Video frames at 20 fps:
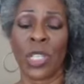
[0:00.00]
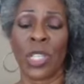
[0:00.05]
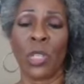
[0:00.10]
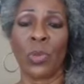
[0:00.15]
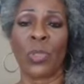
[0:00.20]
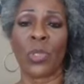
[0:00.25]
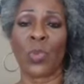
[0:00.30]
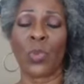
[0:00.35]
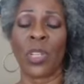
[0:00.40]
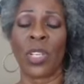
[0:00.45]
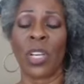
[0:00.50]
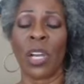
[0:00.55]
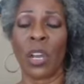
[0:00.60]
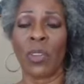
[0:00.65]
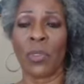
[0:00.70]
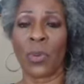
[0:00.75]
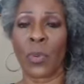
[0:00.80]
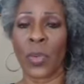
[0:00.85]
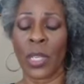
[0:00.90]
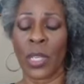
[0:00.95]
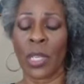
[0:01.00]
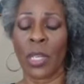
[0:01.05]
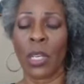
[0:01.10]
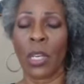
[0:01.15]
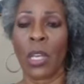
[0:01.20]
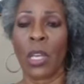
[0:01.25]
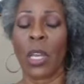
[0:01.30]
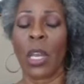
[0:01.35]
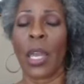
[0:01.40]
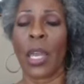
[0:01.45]
He was recovering
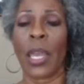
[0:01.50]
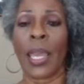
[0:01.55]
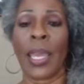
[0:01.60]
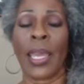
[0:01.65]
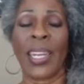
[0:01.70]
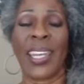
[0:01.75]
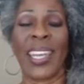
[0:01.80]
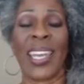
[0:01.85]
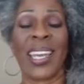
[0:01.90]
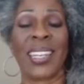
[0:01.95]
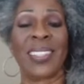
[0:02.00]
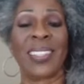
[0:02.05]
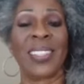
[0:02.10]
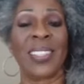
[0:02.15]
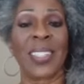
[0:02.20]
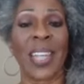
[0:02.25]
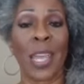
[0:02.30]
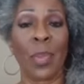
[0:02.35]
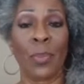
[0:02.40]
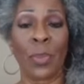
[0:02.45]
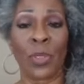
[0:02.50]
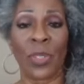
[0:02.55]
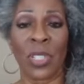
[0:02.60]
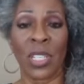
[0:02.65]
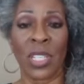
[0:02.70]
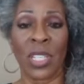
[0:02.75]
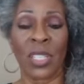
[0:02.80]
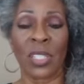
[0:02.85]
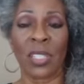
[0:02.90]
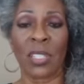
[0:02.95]
and he had staples
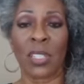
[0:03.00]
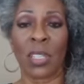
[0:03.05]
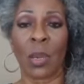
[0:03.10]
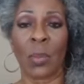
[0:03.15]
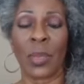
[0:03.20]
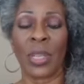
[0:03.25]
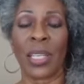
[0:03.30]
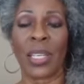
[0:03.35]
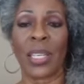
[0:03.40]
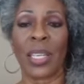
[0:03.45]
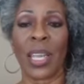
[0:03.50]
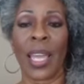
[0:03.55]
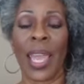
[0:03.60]
in his stomach.